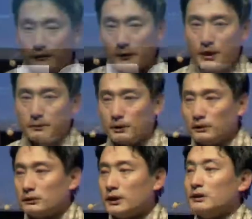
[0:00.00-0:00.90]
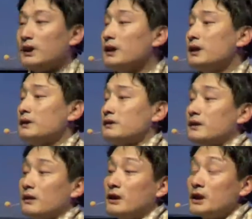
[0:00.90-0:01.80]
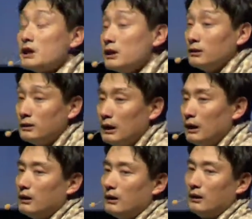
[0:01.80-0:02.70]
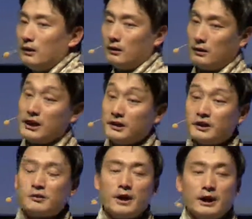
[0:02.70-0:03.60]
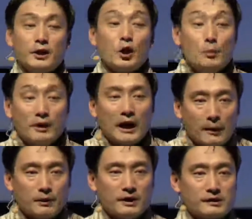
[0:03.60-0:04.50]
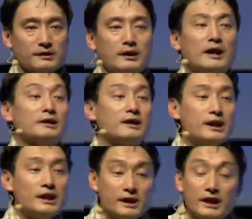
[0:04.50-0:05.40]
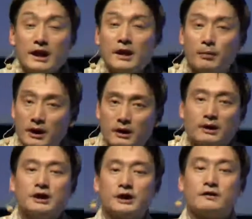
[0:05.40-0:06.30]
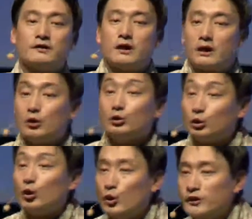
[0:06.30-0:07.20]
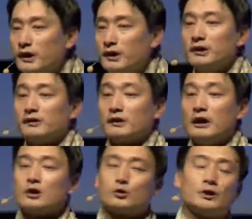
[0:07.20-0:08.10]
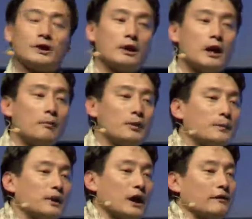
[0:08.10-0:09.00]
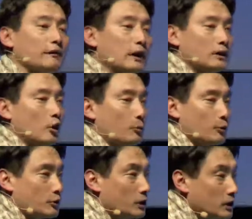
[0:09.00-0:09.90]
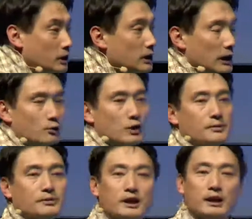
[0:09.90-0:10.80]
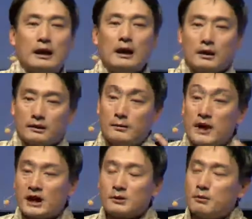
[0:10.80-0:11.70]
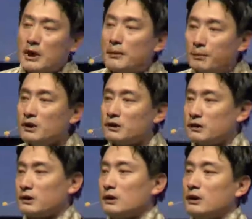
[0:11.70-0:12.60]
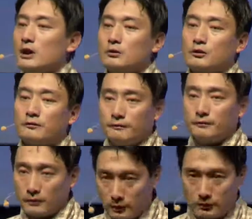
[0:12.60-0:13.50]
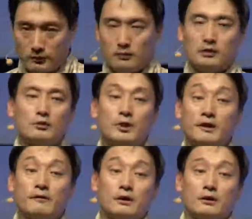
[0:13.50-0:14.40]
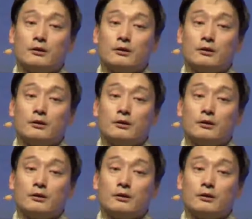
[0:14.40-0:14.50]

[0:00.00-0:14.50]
the people, that areas that are critical in determining human happiness, and create enabling conditions around those areas so that our people have the opportunity to extract the maximum happiness out of, you know, whatever